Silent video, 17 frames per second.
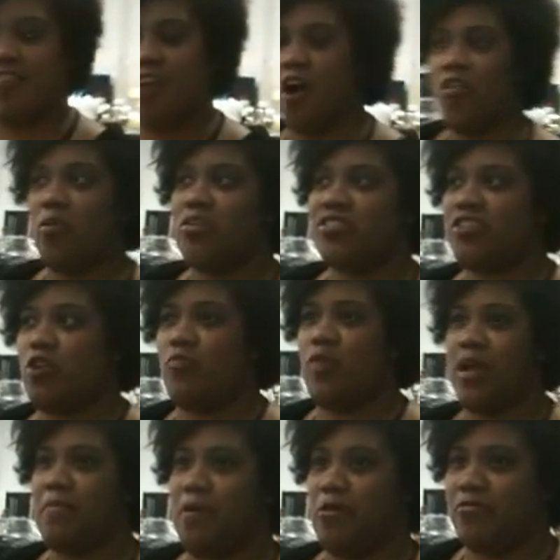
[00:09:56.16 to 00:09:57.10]
No, there wasn't
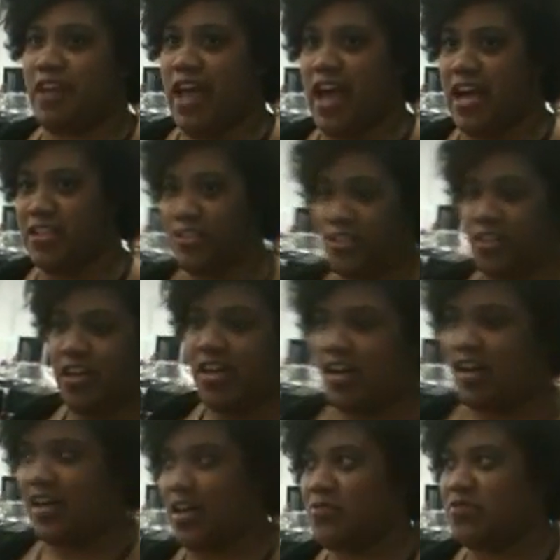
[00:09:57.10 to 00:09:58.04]
a Rainbow Dash.
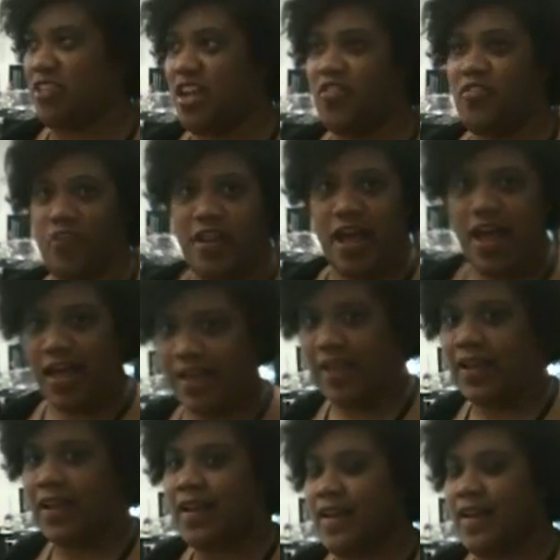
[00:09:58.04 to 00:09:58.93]
It was another guy.